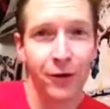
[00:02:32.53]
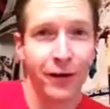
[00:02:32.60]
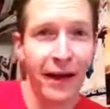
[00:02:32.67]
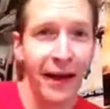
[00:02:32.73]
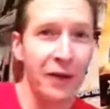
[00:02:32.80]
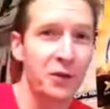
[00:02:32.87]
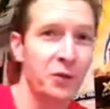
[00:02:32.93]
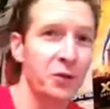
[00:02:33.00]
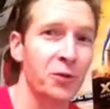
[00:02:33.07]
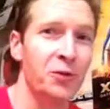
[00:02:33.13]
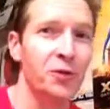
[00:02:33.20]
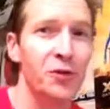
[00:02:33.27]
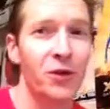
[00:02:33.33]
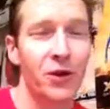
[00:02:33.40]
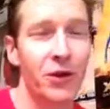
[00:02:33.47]

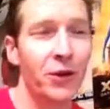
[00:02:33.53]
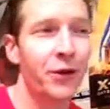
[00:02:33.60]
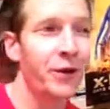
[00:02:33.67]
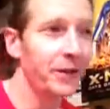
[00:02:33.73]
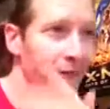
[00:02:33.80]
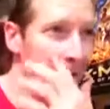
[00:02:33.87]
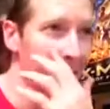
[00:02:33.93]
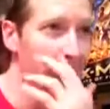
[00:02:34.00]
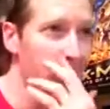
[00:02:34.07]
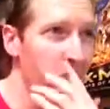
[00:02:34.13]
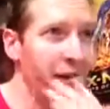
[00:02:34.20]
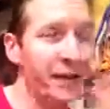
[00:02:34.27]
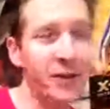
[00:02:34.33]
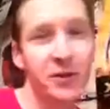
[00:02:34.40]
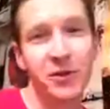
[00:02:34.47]
iTunes. This should
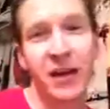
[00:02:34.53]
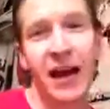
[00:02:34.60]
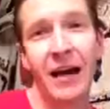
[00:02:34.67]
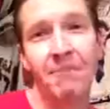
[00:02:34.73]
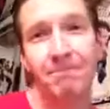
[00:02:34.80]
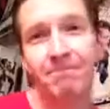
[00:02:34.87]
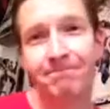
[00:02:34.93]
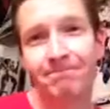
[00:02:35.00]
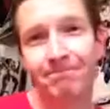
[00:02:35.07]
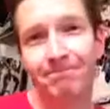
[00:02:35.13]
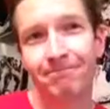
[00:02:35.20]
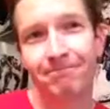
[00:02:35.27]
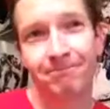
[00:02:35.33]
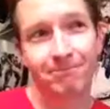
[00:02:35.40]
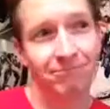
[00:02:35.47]
be in your top
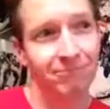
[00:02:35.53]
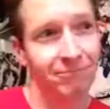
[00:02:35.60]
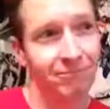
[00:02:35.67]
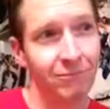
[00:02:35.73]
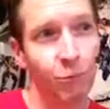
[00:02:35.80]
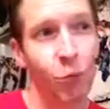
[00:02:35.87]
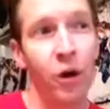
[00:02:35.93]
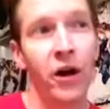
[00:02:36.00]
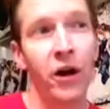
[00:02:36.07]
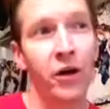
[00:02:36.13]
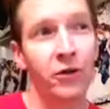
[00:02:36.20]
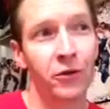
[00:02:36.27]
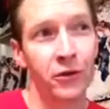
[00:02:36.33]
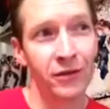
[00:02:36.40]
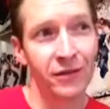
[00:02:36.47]

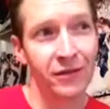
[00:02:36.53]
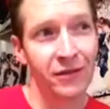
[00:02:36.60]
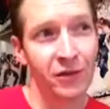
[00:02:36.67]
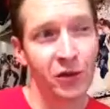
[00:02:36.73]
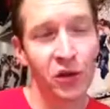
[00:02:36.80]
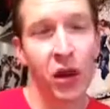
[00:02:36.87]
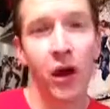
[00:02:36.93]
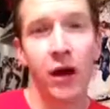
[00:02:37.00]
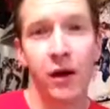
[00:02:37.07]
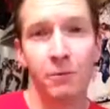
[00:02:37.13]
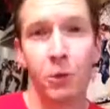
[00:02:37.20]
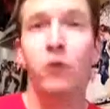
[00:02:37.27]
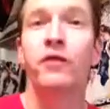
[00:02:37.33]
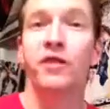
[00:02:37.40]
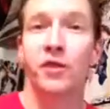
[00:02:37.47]
100
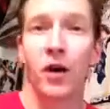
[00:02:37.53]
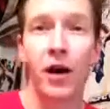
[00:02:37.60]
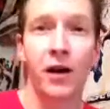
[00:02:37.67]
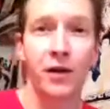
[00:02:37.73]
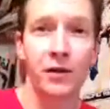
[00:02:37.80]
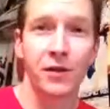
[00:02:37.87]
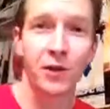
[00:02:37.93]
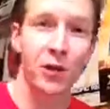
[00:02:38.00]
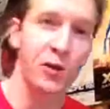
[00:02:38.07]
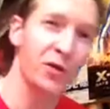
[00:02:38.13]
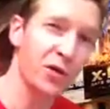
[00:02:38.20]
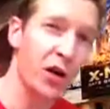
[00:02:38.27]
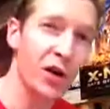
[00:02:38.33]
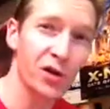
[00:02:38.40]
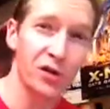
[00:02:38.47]
movie songs or
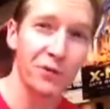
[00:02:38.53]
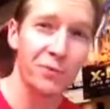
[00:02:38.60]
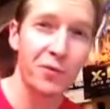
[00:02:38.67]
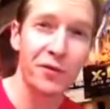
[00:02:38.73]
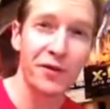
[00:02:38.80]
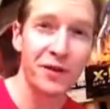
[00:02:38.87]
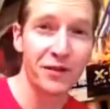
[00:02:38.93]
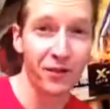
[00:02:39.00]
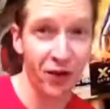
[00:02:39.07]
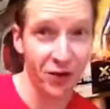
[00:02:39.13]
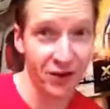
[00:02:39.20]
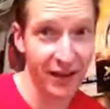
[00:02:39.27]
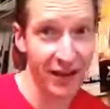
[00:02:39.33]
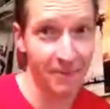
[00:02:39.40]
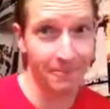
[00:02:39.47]
songs from movies of all
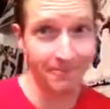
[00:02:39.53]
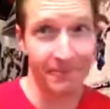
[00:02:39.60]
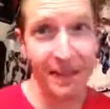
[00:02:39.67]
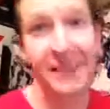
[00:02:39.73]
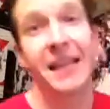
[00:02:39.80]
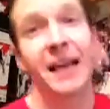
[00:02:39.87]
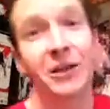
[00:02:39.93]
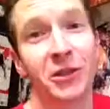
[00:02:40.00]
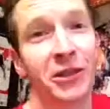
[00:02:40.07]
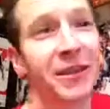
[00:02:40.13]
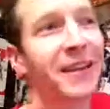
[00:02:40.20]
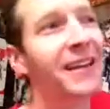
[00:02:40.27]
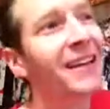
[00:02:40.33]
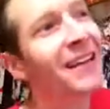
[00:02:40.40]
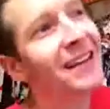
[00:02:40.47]
time. It's that good.
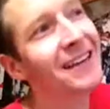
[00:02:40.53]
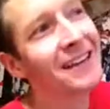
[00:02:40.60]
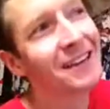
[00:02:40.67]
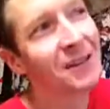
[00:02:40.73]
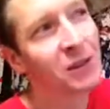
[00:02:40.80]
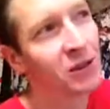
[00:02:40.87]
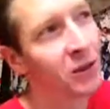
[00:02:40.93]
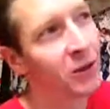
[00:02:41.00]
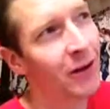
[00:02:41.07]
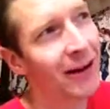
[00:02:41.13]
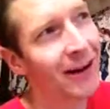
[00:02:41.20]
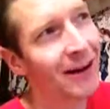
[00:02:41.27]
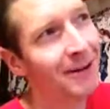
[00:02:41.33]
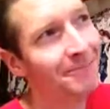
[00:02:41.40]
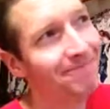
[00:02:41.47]

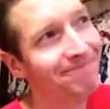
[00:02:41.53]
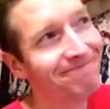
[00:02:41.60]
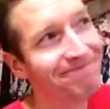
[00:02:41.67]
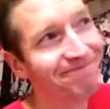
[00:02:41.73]
So